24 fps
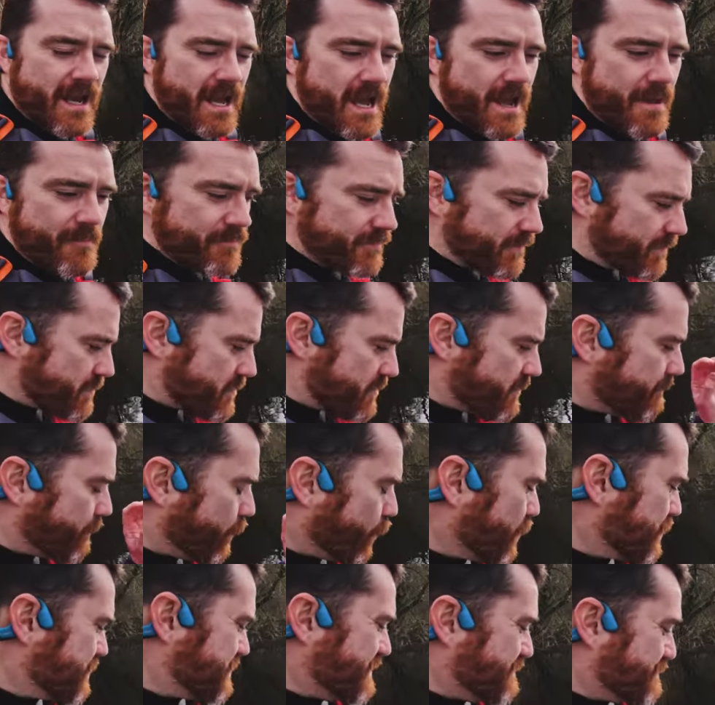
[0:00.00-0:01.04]
and they're
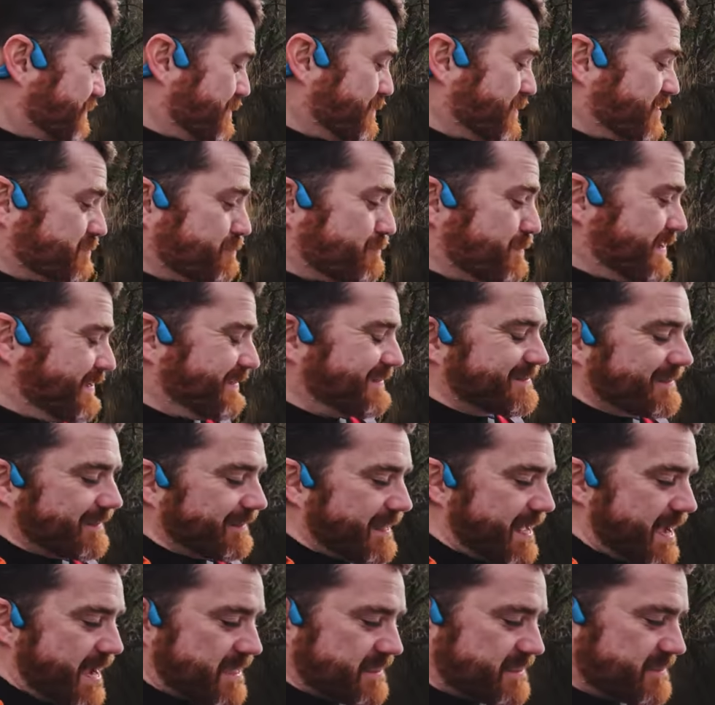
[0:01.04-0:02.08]
boards that are pretty much made to
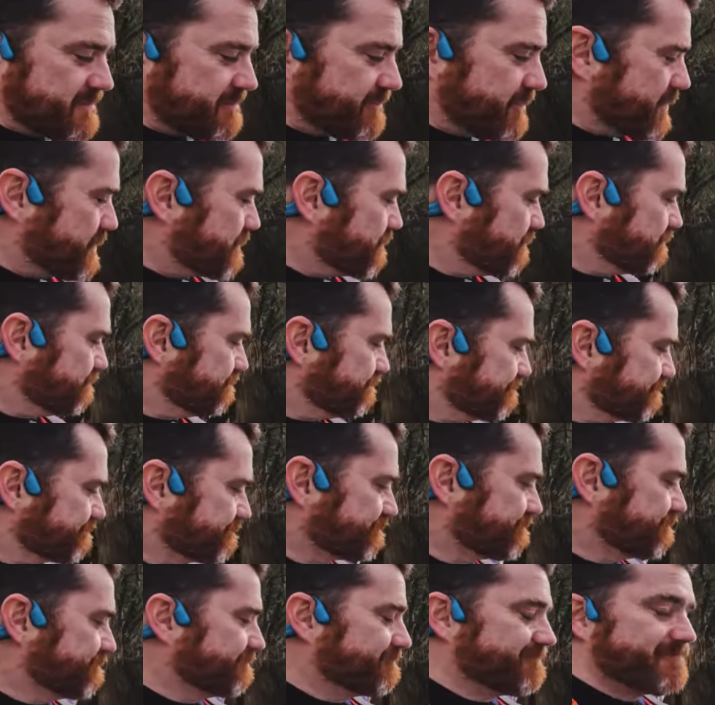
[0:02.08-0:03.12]
last for
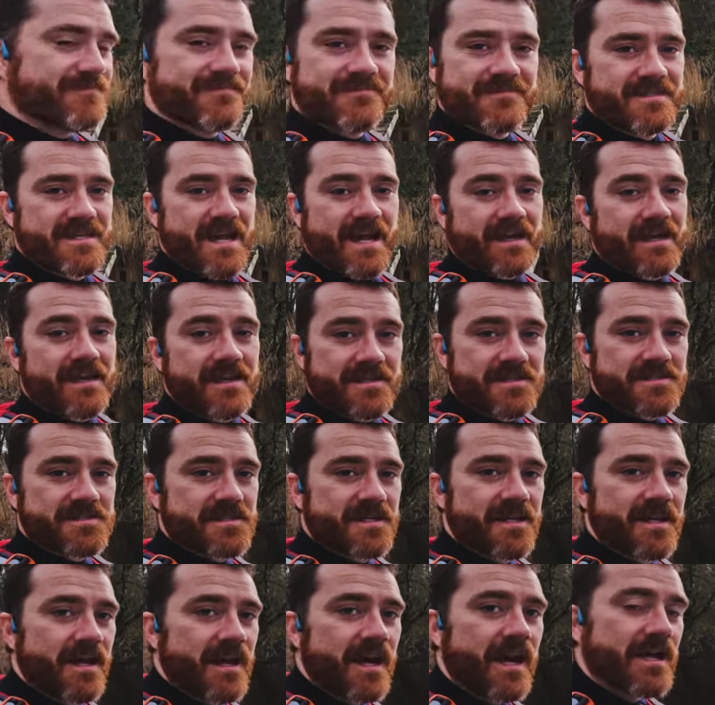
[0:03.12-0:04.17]

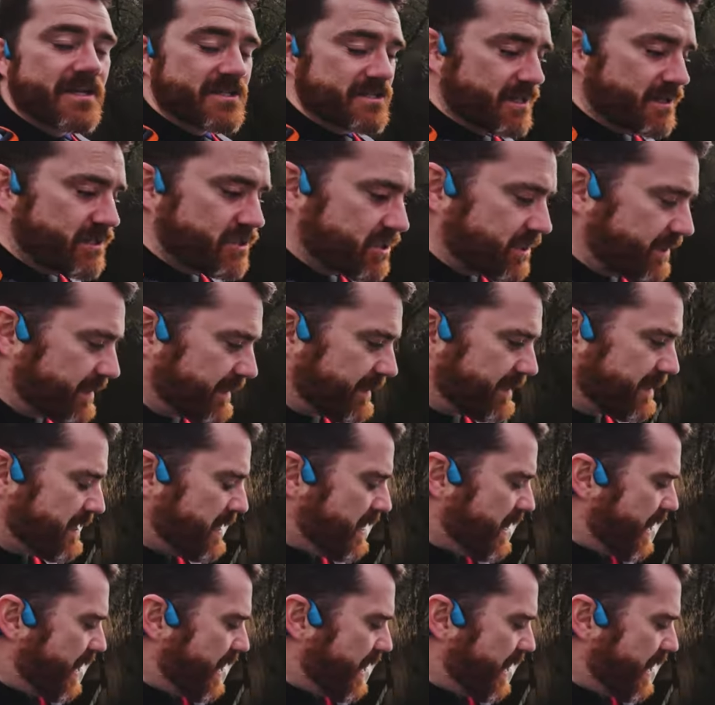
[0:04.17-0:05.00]
decades essentially.